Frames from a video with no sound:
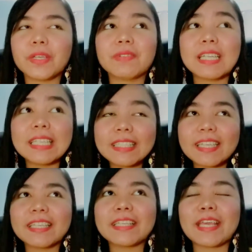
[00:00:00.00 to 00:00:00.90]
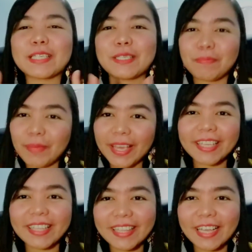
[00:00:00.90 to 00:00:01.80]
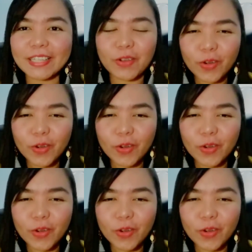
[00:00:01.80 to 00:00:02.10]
We really didn't expect it at